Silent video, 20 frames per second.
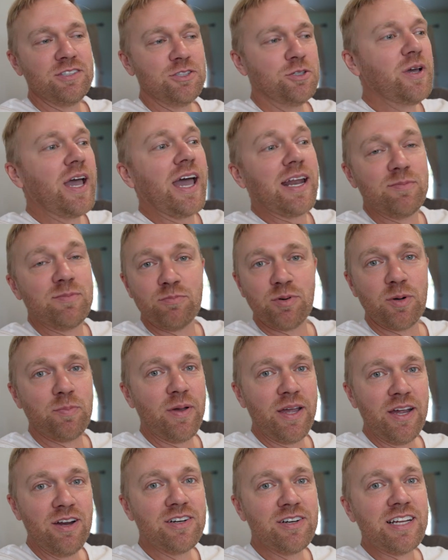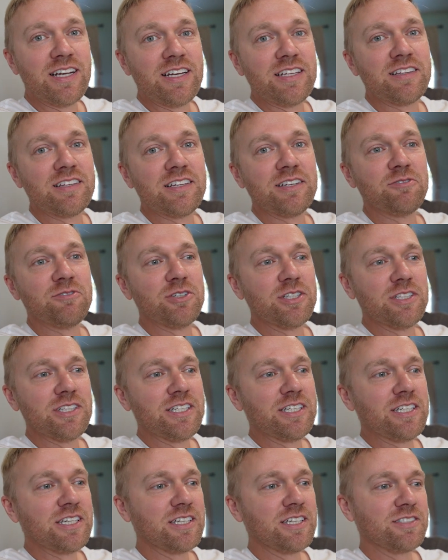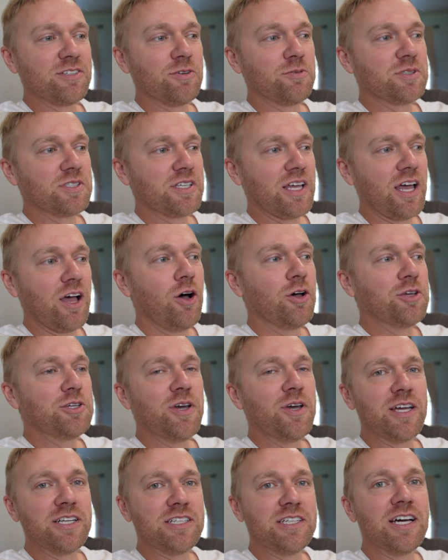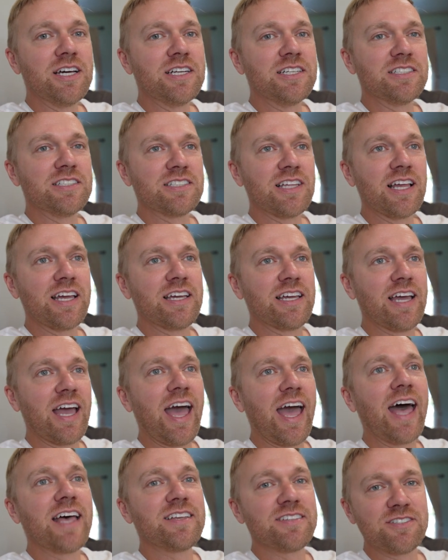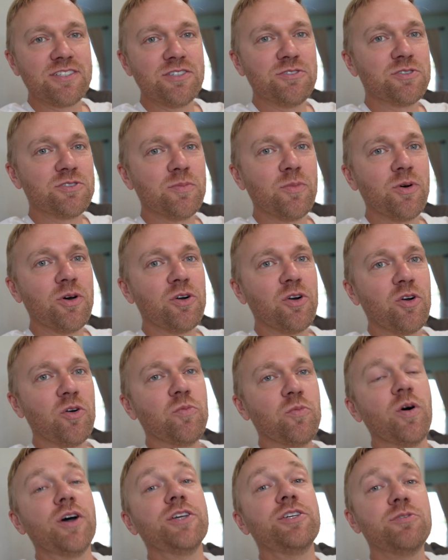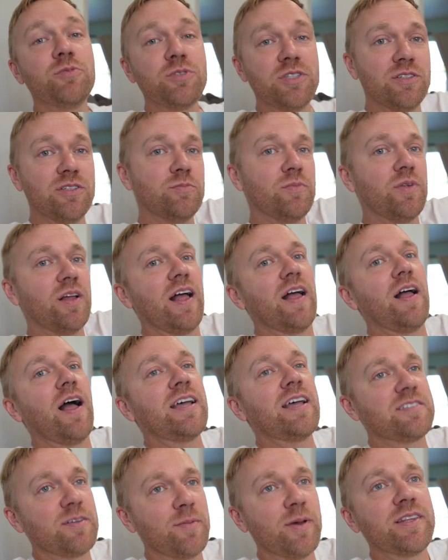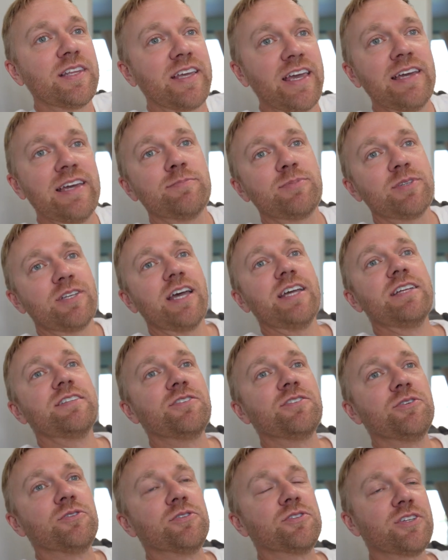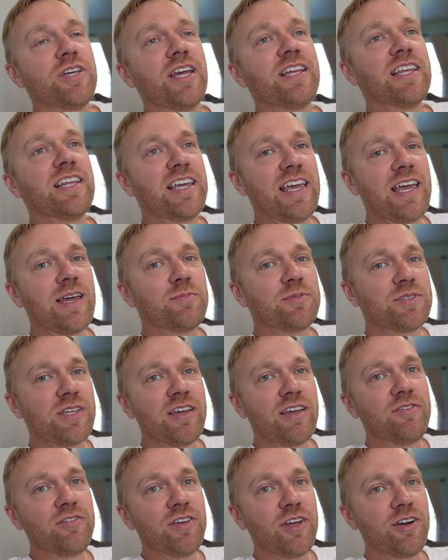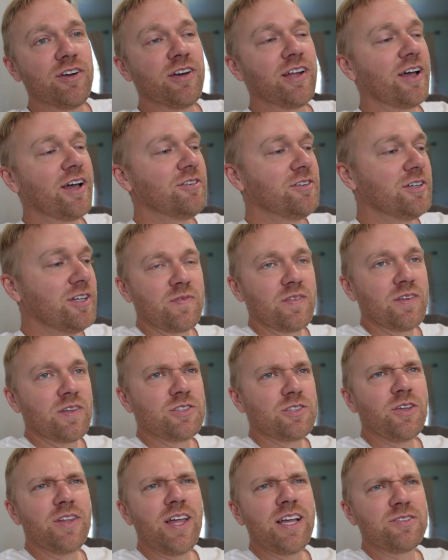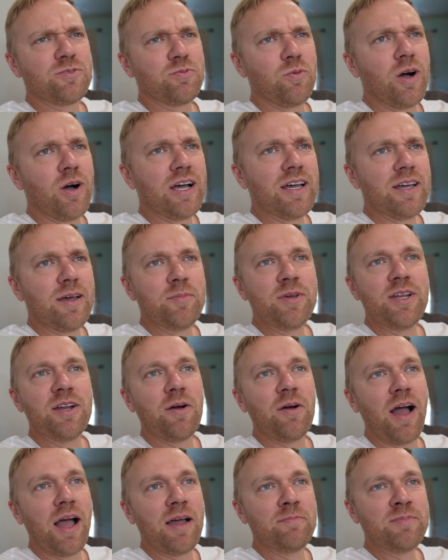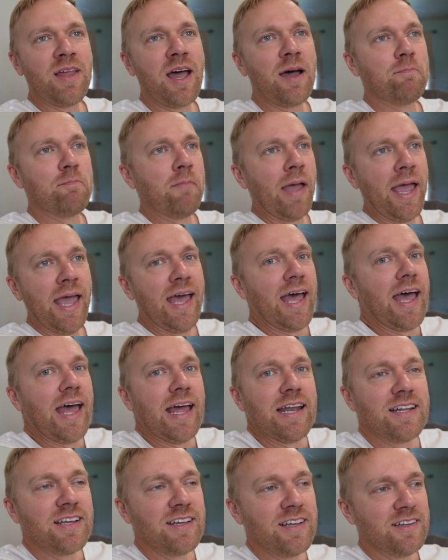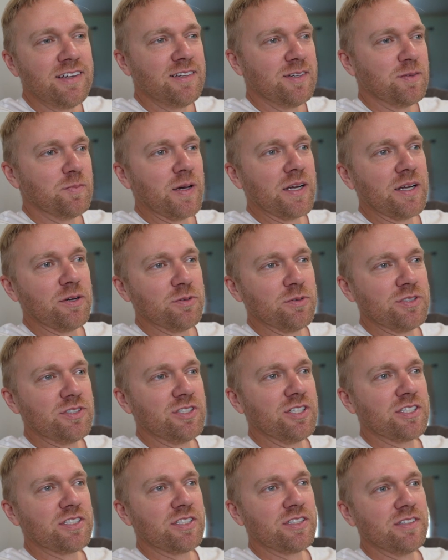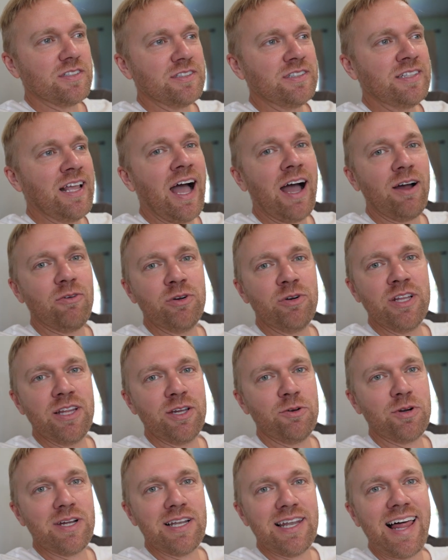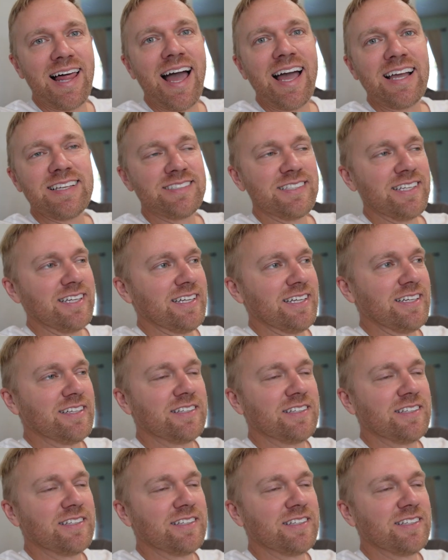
You hadn't prepared anything really, because it was all you had done is like asked to use the motorhome. Well, you asked about the campsite too, so you had the campsite figured out. So that's why. I mean, I'm not mad but it was just you, not I mean, really can, relaxing.